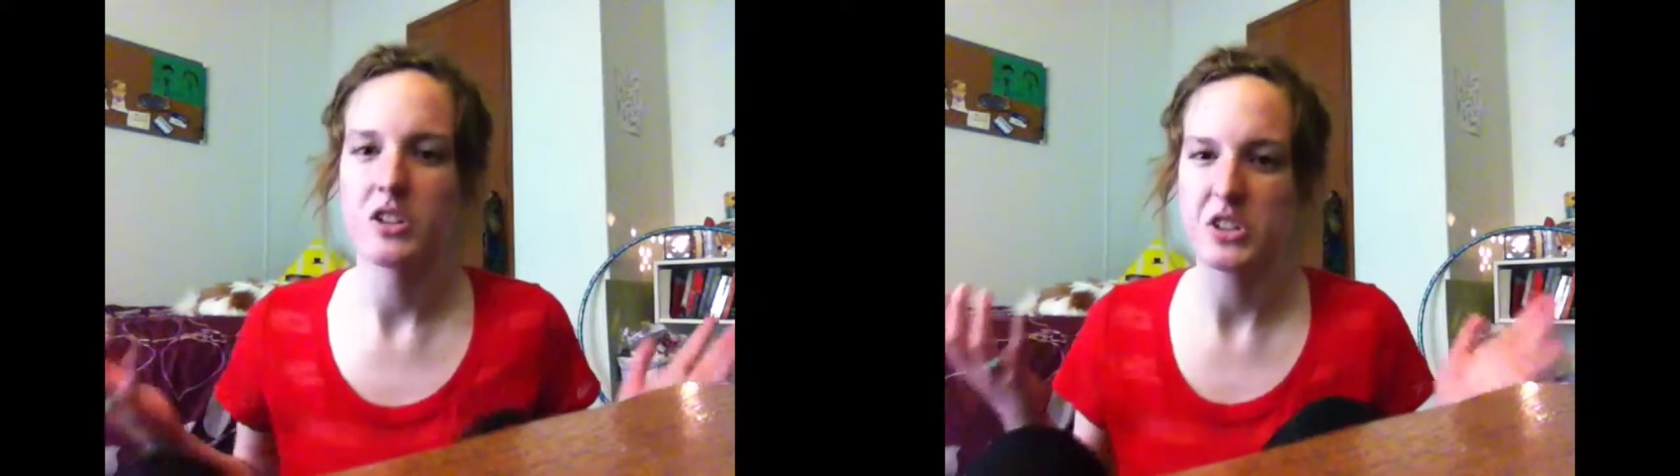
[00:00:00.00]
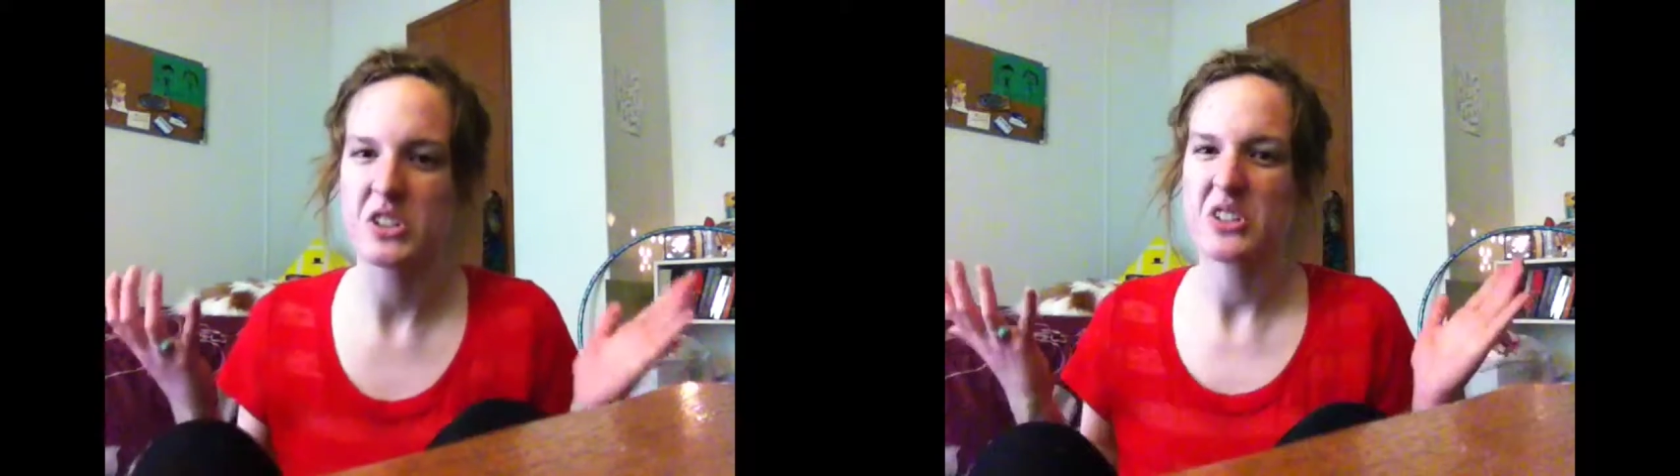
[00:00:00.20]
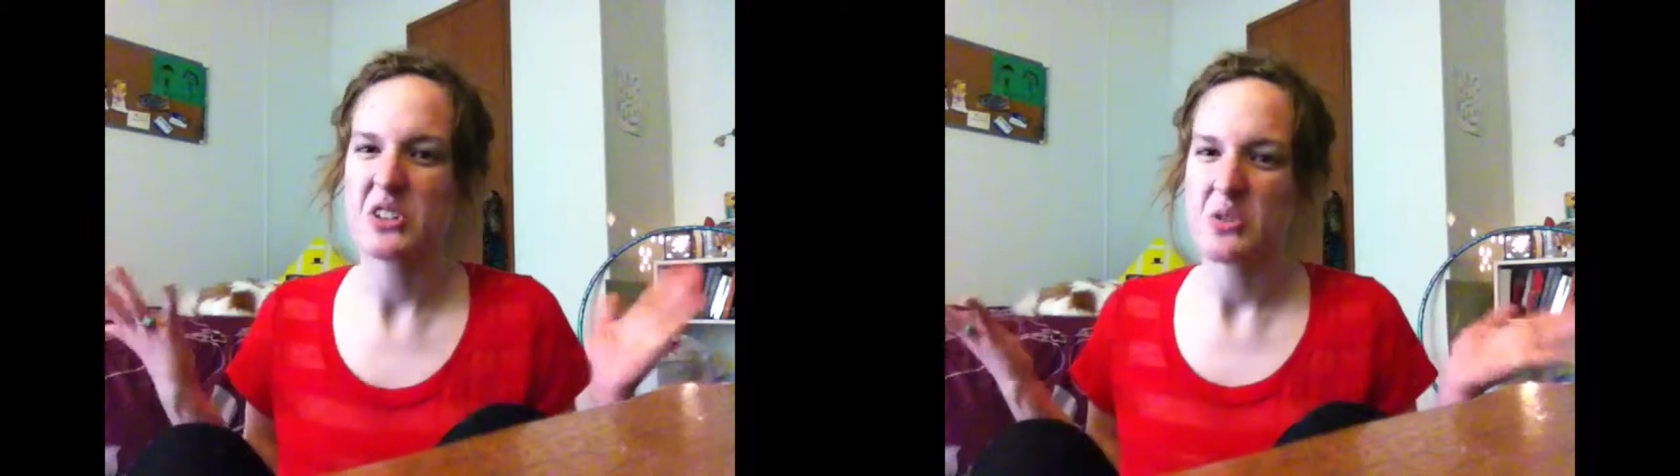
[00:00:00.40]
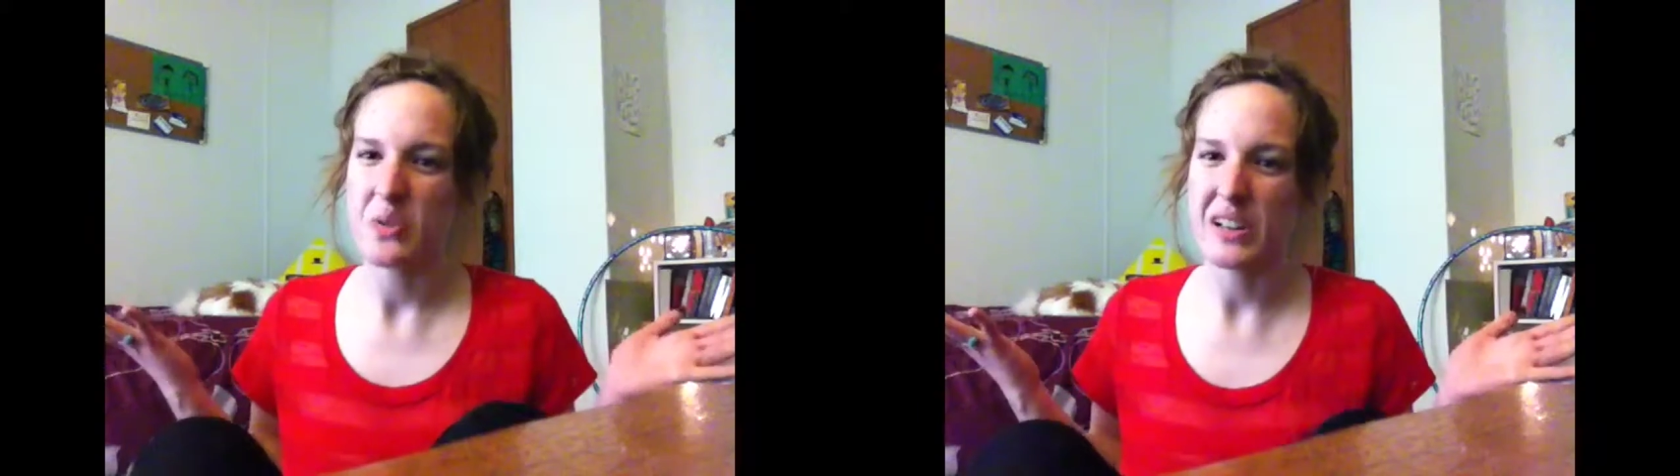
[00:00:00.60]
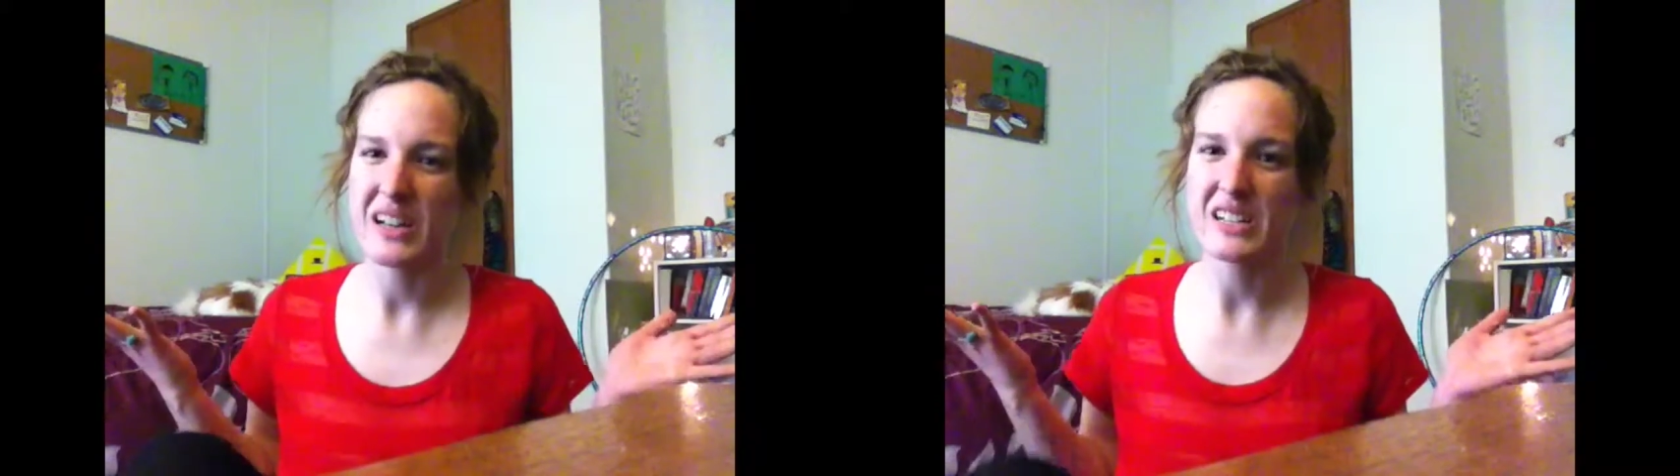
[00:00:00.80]
just,
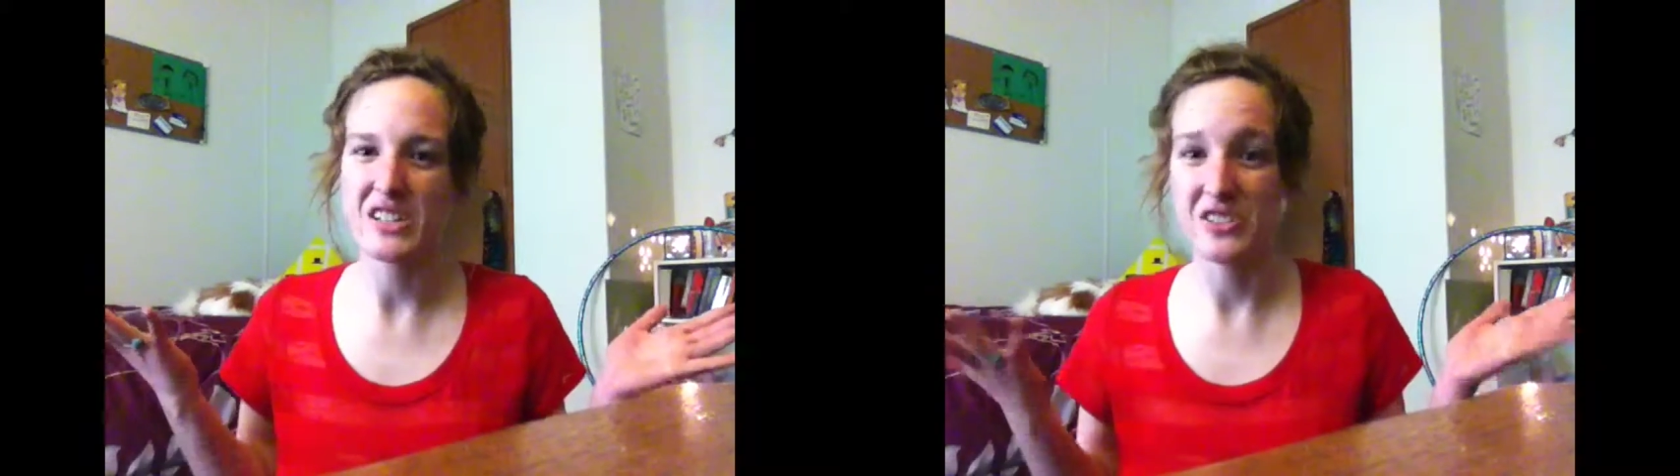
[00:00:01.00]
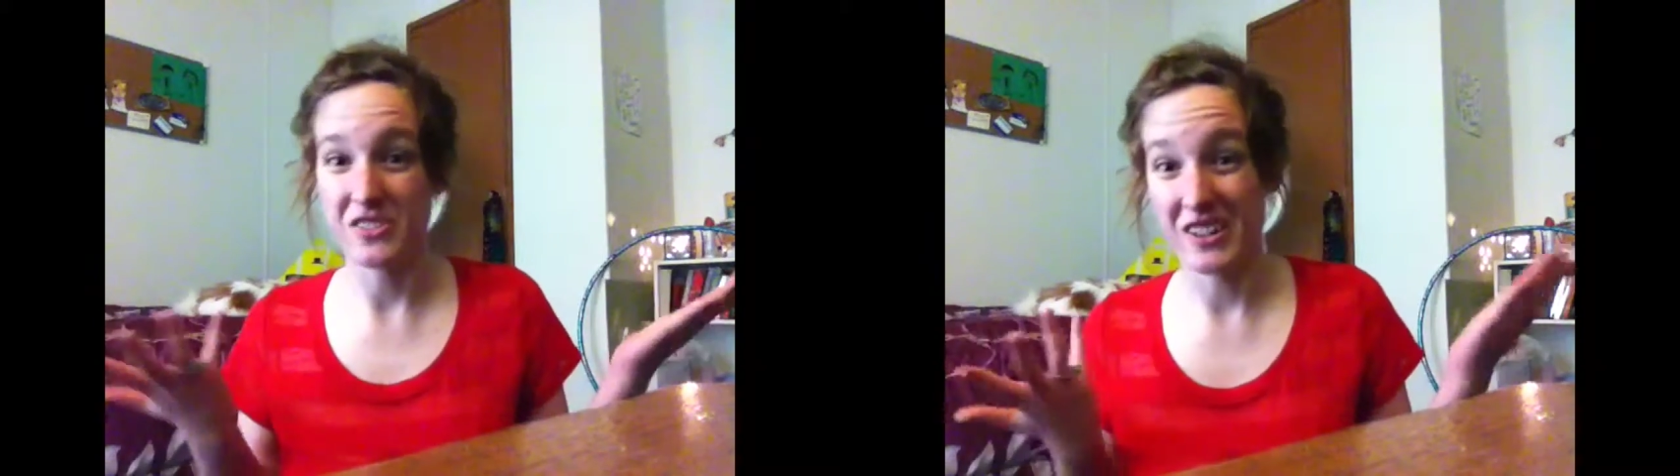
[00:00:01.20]
what do you guys do?